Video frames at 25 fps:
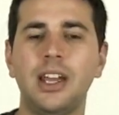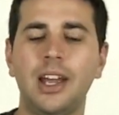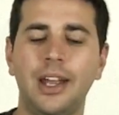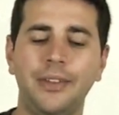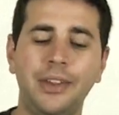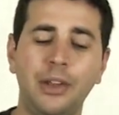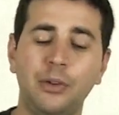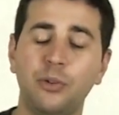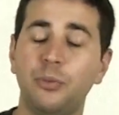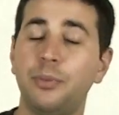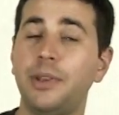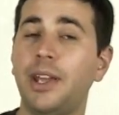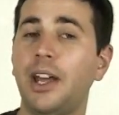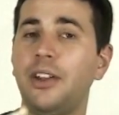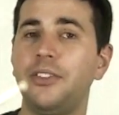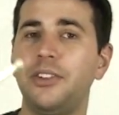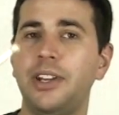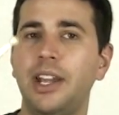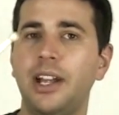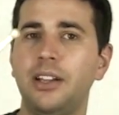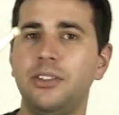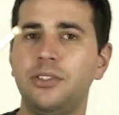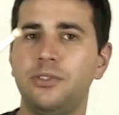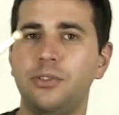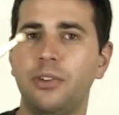and that will be our
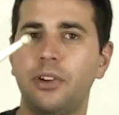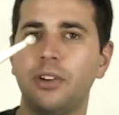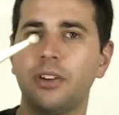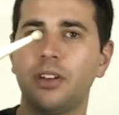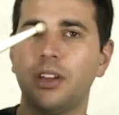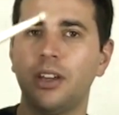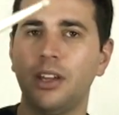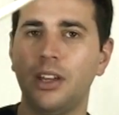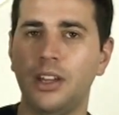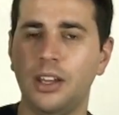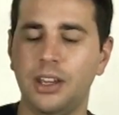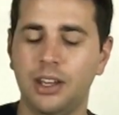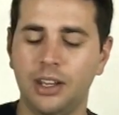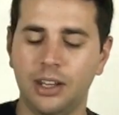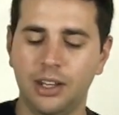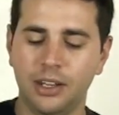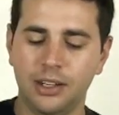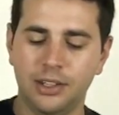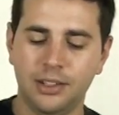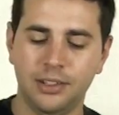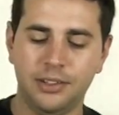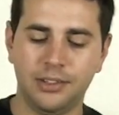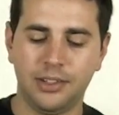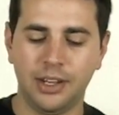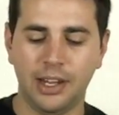downstroke.
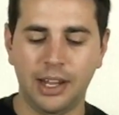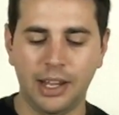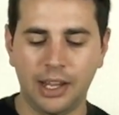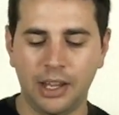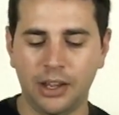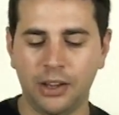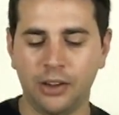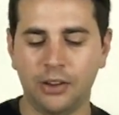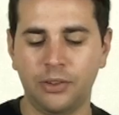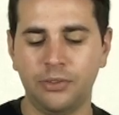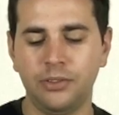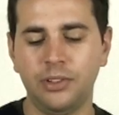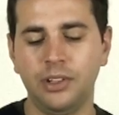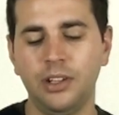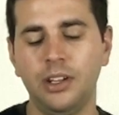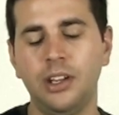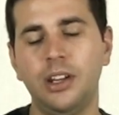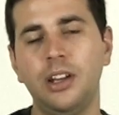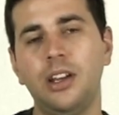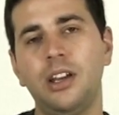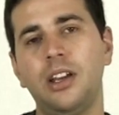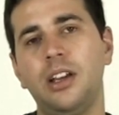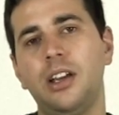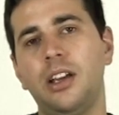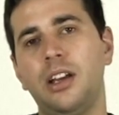Down,
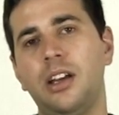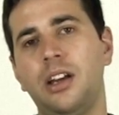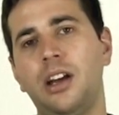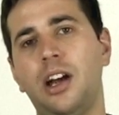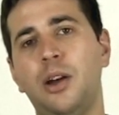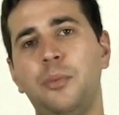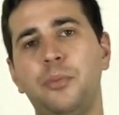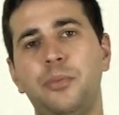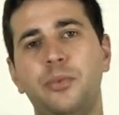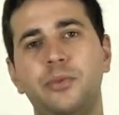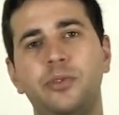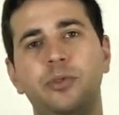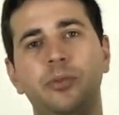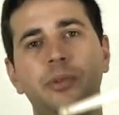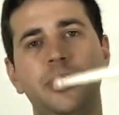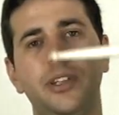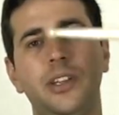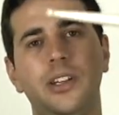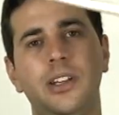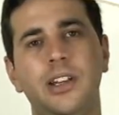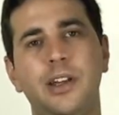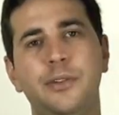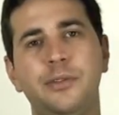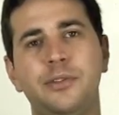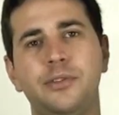up will be
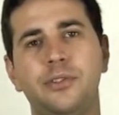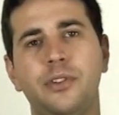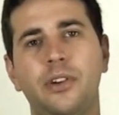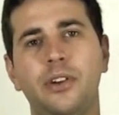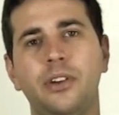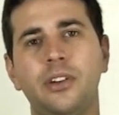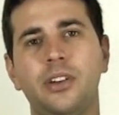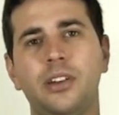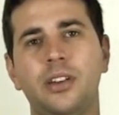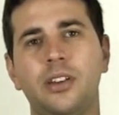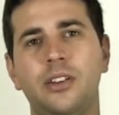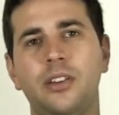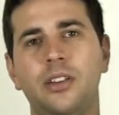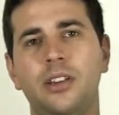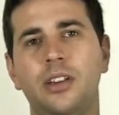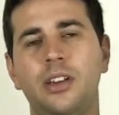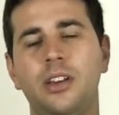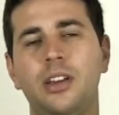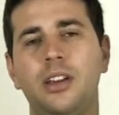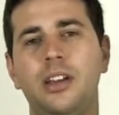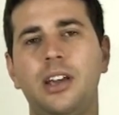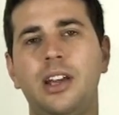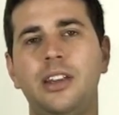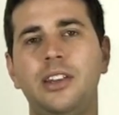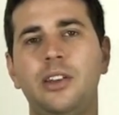the left stroke,
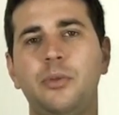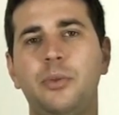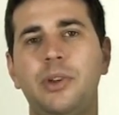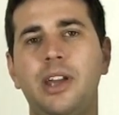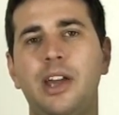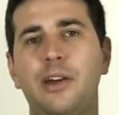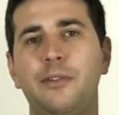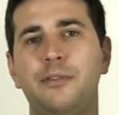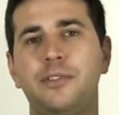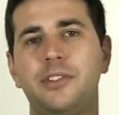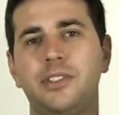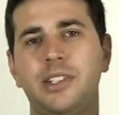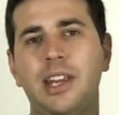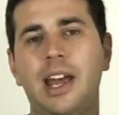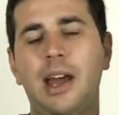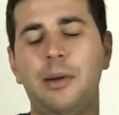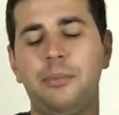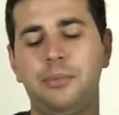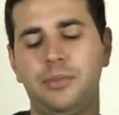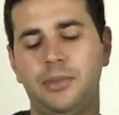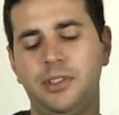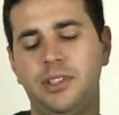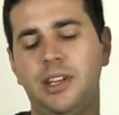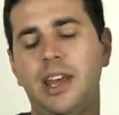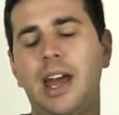and then we have
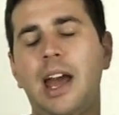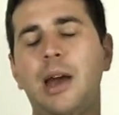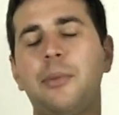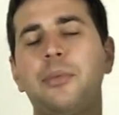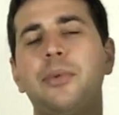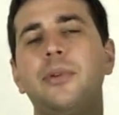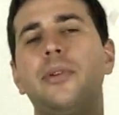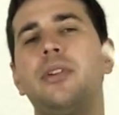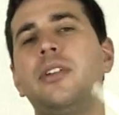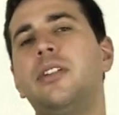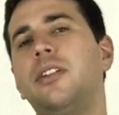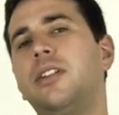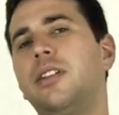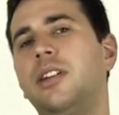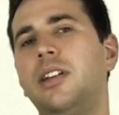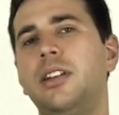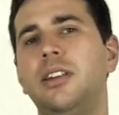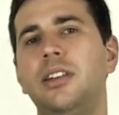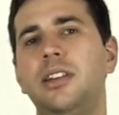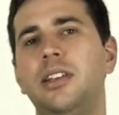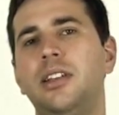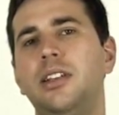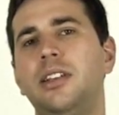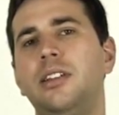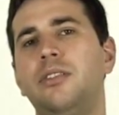tap, tap
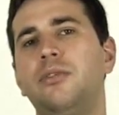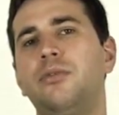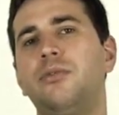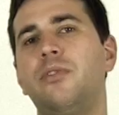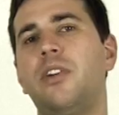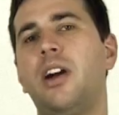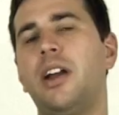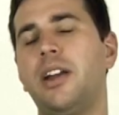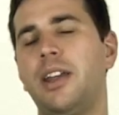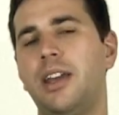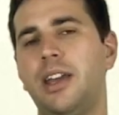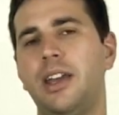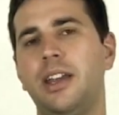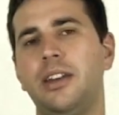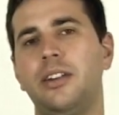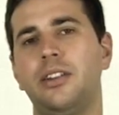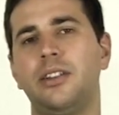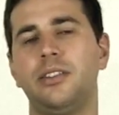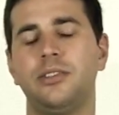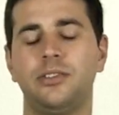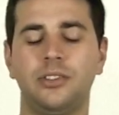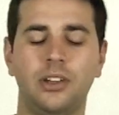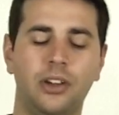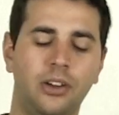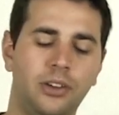in the right hand.
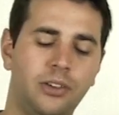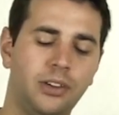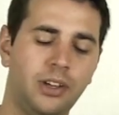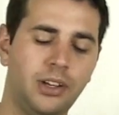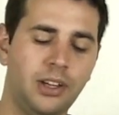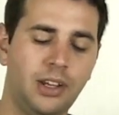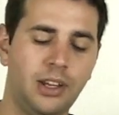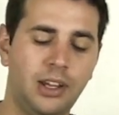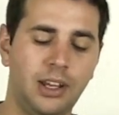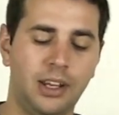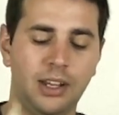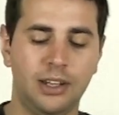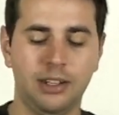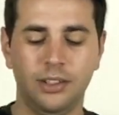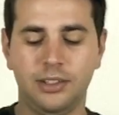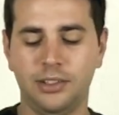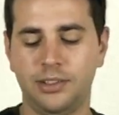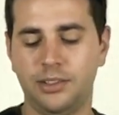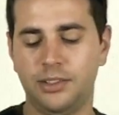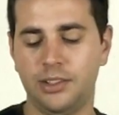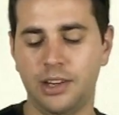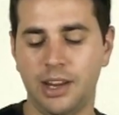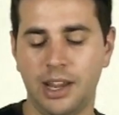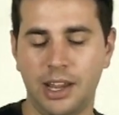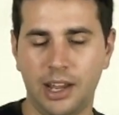So
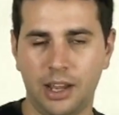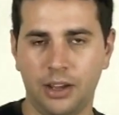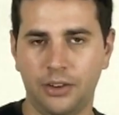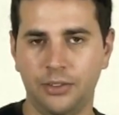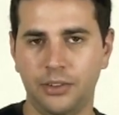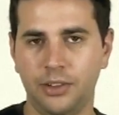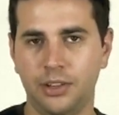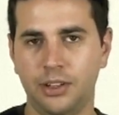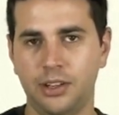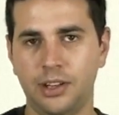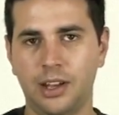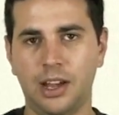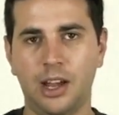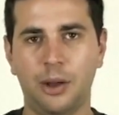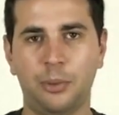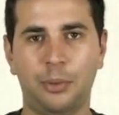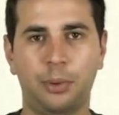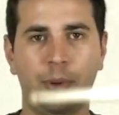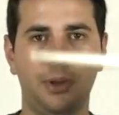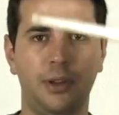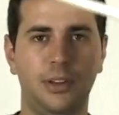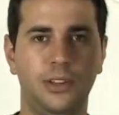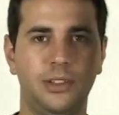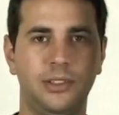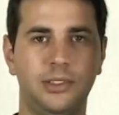down,
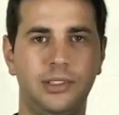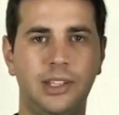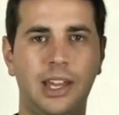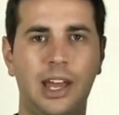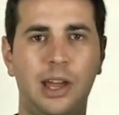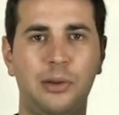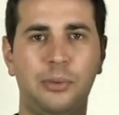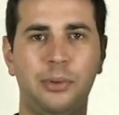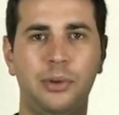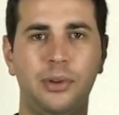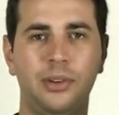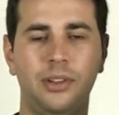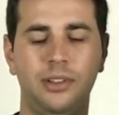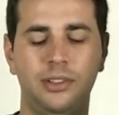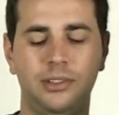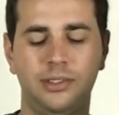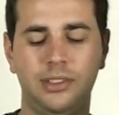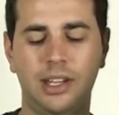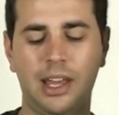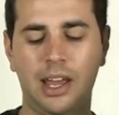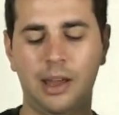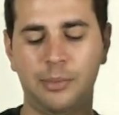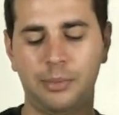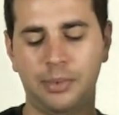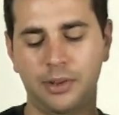up, tap,
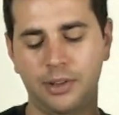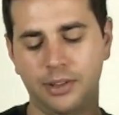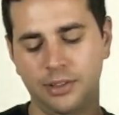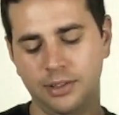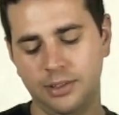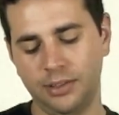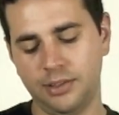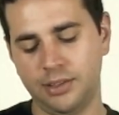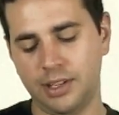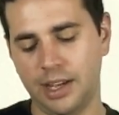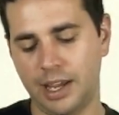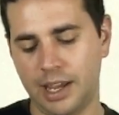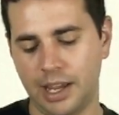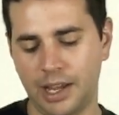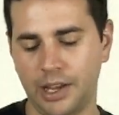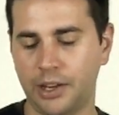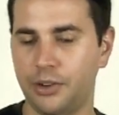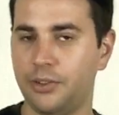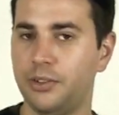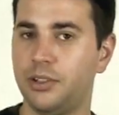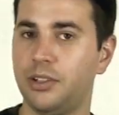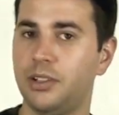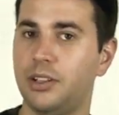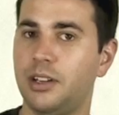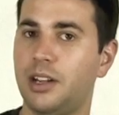tap,
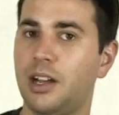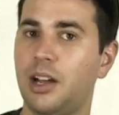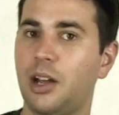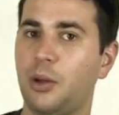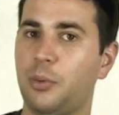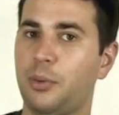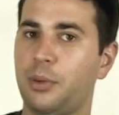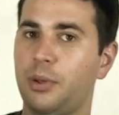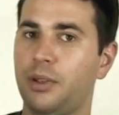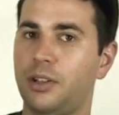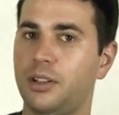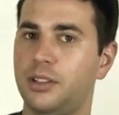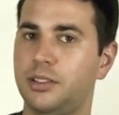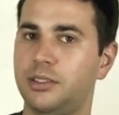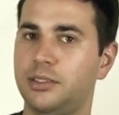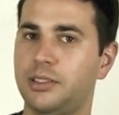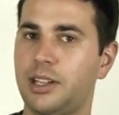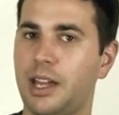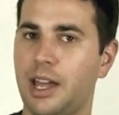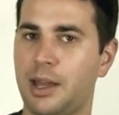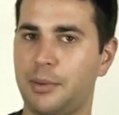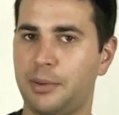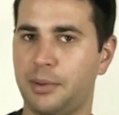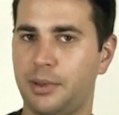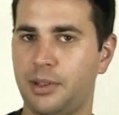down, up,
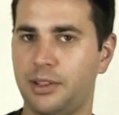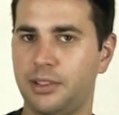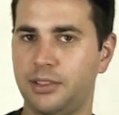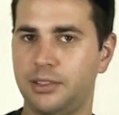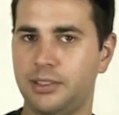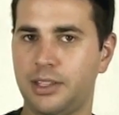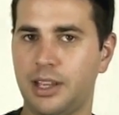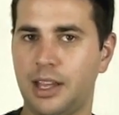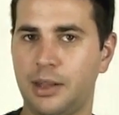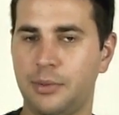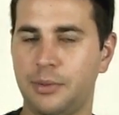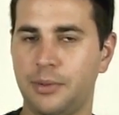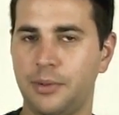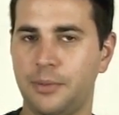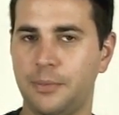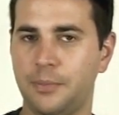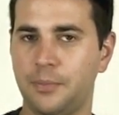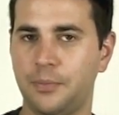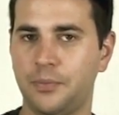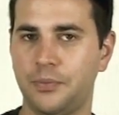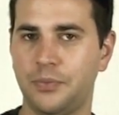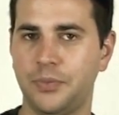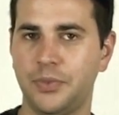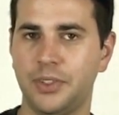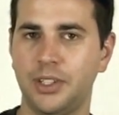tap, tap.
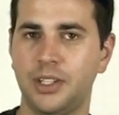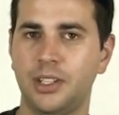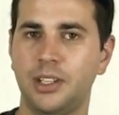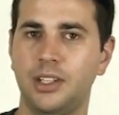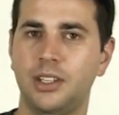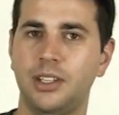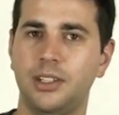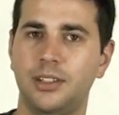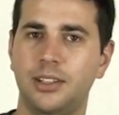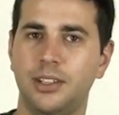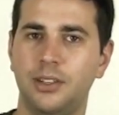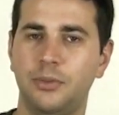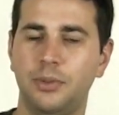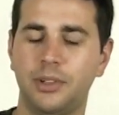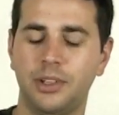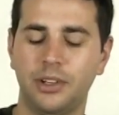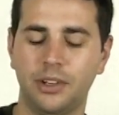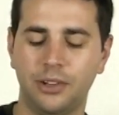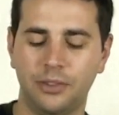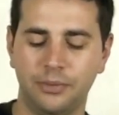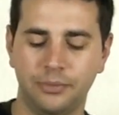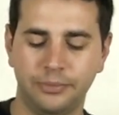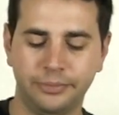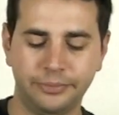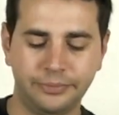Here we
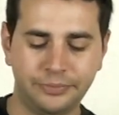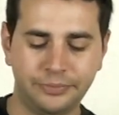go.